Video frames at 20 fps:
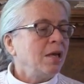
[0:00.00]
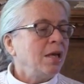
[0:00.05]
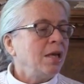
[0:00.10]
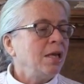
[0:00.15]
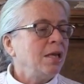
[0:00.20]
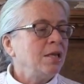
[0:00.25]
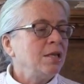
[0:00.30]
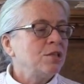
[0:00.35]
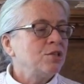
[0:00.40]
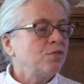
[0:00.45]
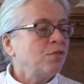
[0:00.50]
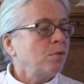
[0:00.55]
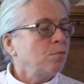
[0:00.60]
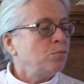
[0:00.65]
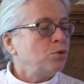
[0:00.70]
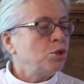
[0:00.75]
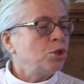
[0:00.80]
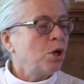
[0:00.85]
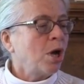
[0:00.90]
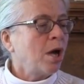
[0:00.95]
It is
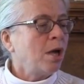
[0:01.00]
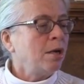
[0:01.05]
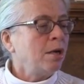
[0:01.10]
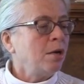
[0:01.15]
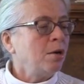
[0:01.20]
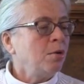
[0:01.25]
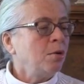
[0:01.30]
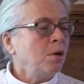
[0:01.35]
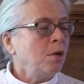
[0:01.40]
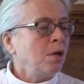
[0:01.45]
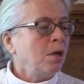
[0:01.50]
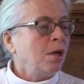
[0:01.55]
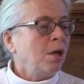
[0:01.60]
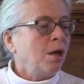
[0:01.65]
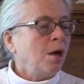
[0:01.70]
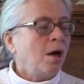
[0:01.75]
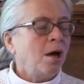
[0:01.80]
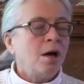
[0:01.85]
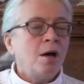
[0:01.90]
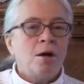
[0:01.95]
from Chado
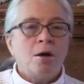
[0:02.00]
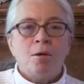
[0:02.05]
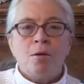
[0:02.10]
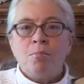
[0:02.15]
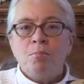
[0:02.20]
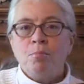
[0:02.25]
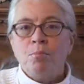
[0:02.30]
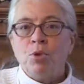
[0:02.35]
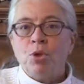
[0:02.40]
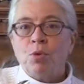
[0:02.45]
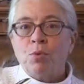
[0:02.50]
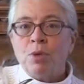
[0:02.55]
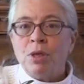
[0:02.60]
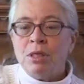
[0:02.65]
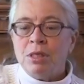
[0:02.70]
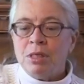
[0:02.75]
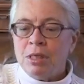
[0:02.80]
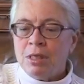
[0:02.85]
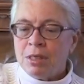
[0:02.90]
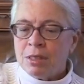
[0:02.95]

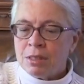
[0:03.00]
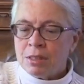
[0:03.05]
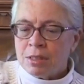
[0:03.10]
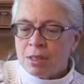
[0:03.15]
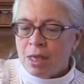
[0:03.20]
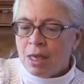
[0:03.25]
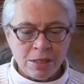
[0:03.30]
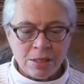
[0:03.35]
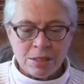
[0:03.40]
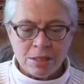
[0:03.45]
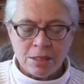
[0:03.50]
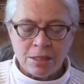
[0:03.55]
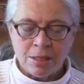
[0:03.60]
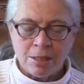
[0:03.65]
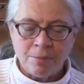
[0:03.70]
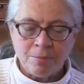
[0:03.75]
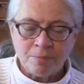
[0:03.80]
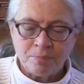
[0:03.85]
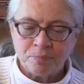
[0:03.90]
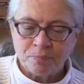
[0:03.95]
Mauritius
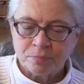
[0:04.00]
tea.